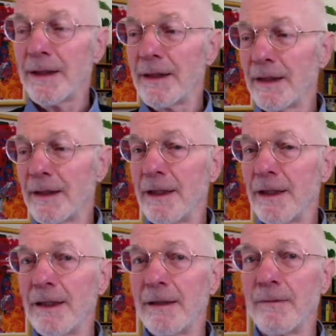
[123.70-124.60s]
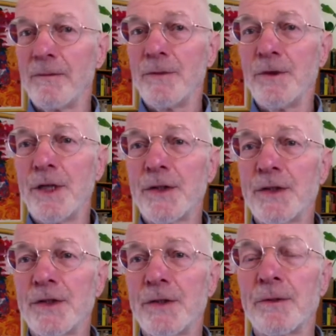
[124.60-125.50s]
the
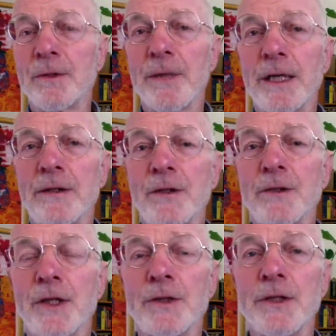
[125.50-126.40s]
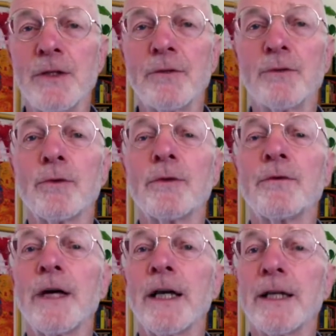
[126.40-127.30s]
chest, the back of the chest, into the floor,
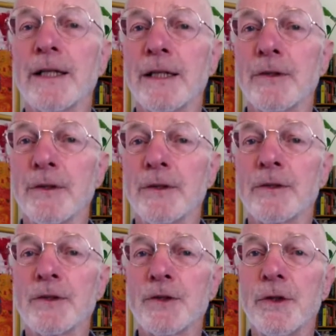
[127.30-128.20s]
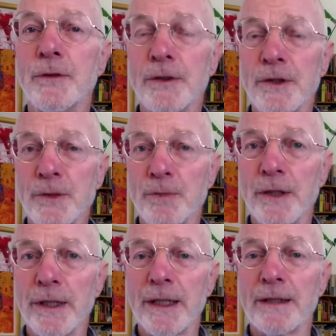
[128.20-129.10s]
inviting that area to soften and
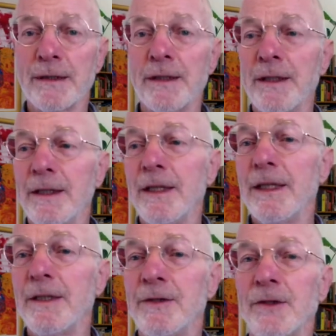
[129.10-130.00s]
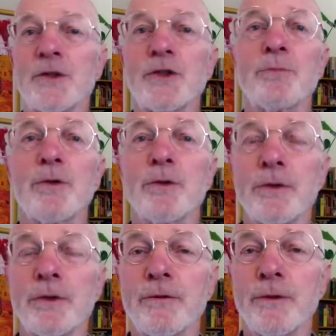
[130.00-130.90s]
spread out into the support
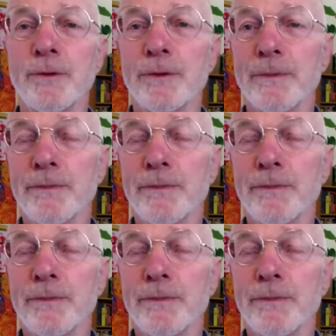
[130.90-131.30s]
of the floor.